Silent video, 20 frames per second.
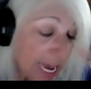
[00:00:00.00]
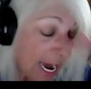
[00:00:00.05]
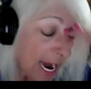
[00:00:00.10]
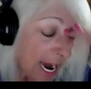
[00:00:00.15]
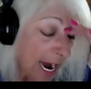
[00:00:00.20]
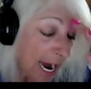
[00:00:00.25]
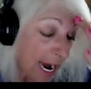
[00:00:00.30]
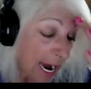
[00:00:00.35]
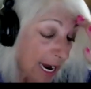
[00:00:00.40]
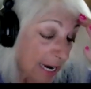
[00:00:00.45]

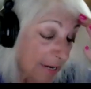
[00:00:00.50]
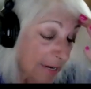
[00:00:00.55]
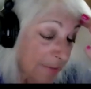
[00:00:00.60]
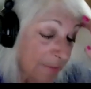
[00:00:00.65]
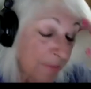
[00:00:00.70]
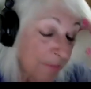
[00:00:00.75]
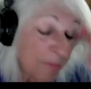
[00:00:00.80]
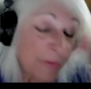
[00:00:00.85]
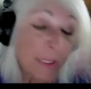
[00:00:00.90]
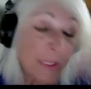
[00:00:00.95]

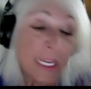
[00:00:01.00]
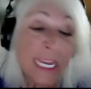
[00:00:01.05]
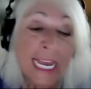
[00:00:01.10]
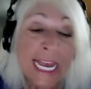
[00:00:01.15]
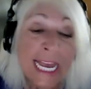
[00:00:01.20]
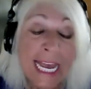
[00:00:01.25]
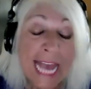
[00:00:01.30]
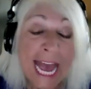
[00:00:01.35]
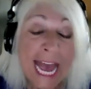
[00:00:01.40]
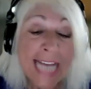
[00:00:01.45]

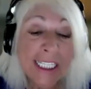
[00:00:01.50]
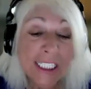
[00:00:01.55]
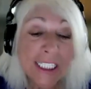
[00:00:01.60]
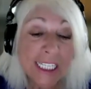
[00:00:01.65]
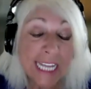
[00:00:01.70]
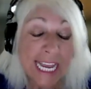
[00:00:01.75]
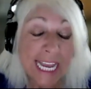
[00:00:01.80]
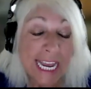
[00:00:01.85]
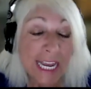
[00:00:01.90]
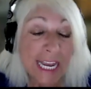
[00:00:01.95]
as
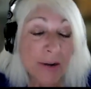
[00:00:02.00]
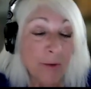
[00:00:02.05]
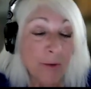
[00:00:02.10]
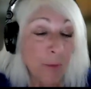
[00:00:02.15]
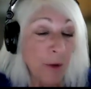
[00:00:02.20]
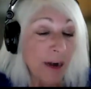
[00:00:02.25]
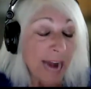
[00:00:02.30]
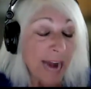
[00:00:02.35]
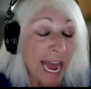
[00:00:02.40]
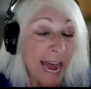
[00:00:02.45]

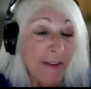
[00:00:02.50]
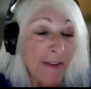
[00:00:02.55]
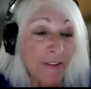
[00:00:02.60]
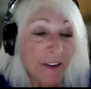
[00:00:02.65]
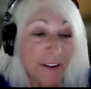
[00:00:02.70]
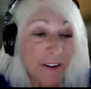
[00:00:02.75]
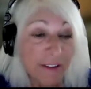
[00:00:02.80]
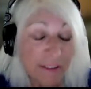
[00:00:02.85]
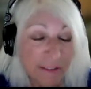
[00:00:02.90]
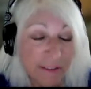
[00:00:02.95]

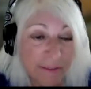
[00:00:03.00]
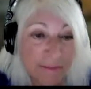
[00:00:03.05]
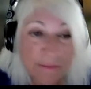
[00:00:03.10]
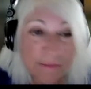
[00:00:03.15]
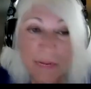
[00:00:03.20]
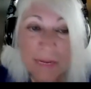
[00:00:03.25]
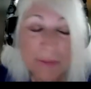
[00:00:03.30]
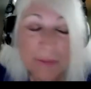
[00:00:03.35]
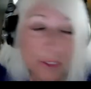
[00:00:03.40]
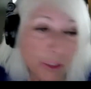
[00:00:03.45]
wherever
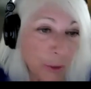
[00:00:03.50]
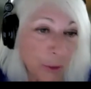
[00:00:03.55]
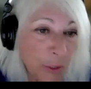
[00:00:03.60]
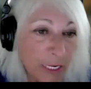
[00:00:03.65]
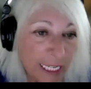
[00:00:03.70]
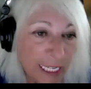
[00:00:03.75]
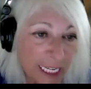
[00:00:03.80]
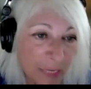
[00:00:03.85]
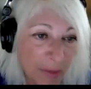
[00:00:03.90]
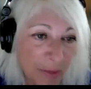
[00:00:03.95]
people are
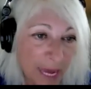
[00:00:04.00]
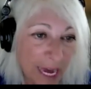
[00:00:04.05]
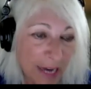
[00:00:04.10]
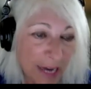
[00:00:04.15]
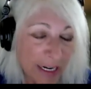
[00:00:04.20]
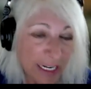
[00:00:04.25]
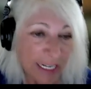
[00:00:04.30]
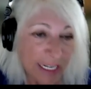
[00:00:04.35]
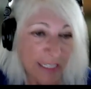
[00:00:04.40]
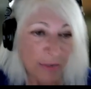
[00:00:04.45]
talking about
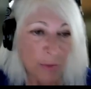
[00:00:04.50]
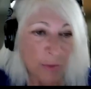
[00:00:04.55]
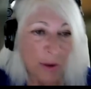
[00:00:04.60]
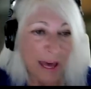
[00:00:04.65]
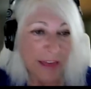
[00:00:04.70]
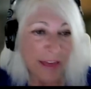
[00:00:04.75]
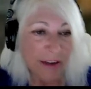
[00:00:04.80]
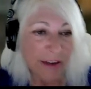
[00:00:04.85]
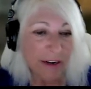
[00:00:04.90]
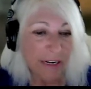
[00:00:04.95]
it,
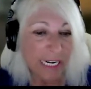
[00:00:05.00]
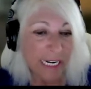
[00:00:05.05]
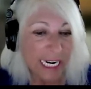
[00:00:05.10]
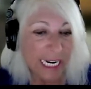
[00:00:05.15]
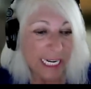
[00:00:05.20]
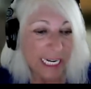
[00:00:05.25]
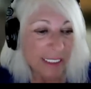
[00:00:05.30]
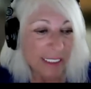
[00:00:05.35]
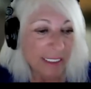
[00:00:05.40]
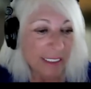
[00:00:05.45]
whether
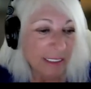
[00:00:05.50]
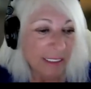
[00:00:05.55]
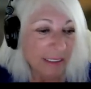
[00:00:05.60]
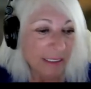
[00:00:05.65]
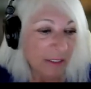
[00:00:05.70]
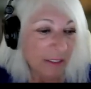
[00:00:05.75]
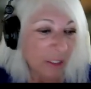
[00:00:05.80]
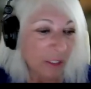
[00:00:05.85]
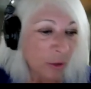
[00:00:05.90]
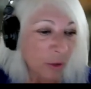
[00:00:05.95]
it's
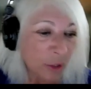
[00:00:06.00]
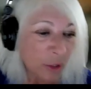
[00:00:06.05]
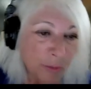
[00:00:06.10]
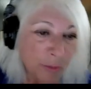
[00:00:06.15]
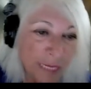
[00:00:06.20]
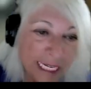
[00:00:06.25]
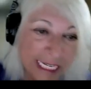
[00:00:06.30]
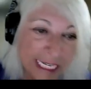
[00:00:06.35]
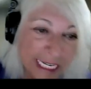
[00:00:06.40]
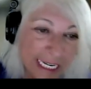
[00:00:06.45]
social
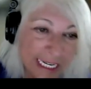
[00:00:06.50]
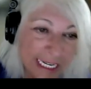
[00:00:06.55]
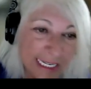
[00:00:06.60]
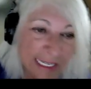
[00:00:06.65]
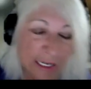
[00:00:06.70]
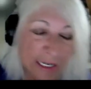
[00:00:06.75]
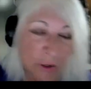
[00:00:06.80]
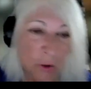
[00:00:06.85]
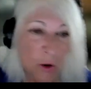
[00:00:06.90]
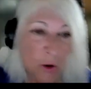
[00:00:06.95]
media
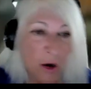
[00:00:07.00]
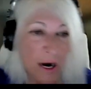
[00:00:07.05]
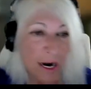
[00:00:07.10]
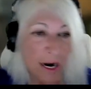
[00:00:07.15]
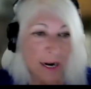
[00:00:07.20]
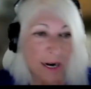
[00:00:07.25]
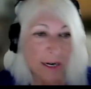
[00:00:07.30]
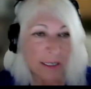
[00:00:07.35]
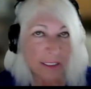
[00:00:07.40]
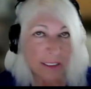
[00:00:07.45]

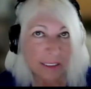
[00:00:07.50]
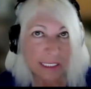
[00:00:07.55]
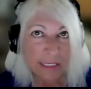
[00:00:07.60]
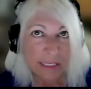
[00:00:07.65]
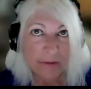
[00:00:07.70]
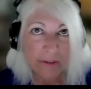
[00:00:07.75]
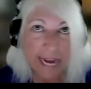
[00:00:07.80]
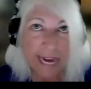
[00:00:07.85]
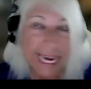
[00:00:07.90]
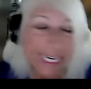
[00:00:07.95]
or in
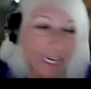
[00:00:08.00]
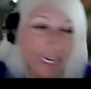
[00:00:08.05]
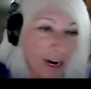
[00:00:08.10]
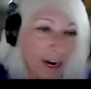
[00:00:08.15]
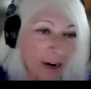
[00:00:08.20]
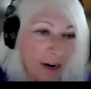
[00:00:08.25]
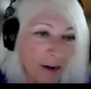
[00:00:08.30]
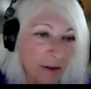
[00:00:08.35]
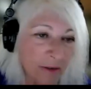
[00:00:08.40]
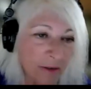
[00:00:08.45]

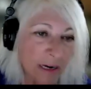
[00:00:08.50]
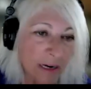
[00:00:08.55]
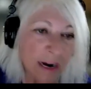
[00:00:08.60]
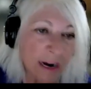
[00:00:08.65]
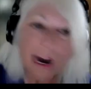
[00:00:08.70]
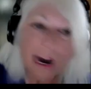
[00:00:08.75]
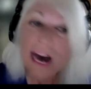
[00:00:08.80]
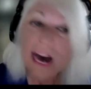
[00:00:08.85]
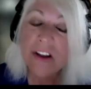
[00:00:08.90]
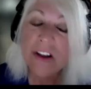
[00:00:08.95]
radio,
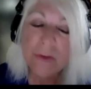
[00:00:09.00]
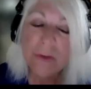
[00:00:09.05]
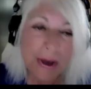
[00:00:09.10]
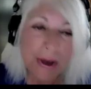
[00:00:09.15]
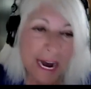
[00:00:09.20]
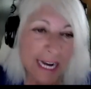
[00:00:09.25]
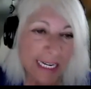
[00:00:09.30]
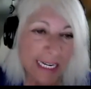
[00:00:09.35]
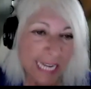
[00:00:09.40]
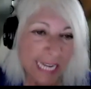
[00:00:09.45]
other
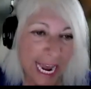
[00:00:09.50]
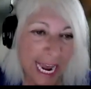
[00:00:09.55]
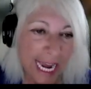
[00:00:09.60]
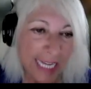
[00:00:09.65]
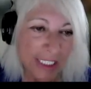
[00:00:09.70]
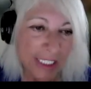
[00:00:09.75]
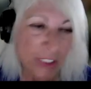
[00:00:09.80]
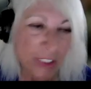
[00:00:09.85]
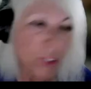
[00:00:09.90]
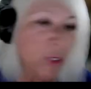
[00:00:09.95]

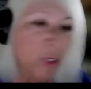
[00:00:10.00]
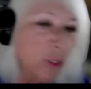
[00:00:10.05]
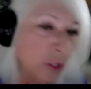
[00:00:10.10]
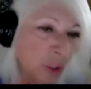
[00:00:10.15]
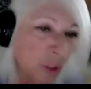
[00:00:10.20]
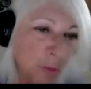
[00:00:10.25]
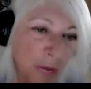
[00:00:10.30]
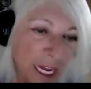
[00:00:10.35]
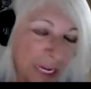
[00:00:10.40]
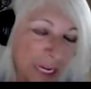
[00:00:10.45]
podcasts,
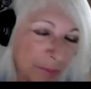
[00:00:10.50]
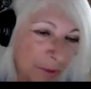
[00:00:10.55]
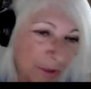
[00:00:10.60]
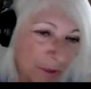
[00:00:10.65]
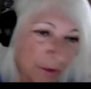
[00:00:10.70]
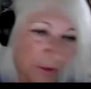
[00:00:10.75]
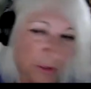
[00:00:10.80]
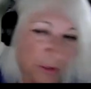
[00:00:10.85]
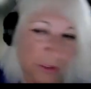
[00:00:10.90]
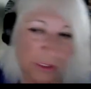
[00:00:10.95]

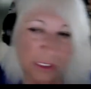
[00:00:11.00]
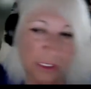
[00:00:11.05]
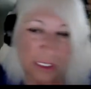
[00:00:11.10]
newspapers,